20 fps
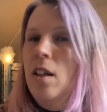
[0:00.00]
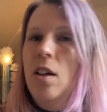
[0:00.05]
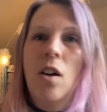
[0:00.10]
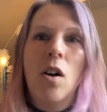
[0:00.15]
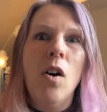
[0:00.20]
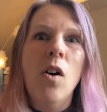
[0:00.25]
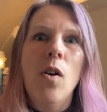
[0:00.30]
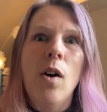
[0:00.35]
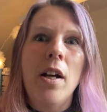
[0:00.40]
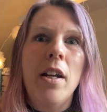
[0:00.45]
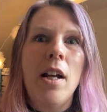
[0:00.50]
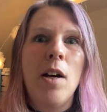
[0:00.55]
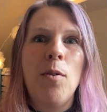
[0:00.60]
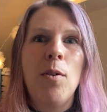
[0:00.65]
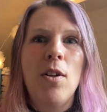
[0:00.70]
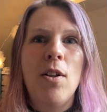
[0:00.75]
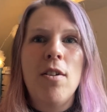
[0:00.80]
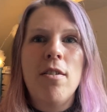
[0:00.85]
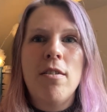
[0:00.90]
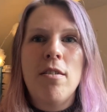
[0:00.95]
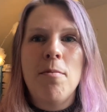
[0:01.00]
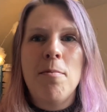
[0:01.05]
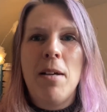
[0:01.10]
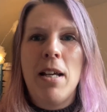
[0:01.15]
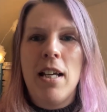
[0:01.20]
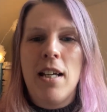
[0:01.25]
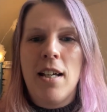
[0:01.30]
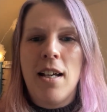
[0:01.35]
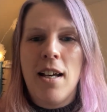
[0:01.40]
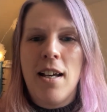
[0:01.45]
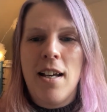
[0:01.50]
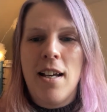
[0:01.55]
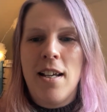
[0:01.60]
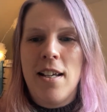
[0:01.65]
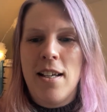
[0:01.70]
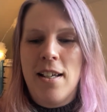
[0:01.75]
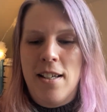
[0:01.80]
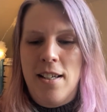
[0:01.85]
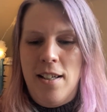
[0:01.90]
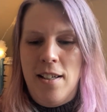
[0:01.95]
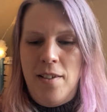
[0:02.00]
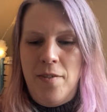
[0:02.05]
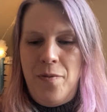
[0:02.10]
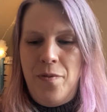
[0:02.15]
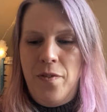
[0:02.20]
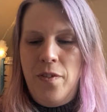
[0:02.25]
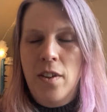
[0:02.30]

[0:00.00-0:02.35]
Oh, and I will also make a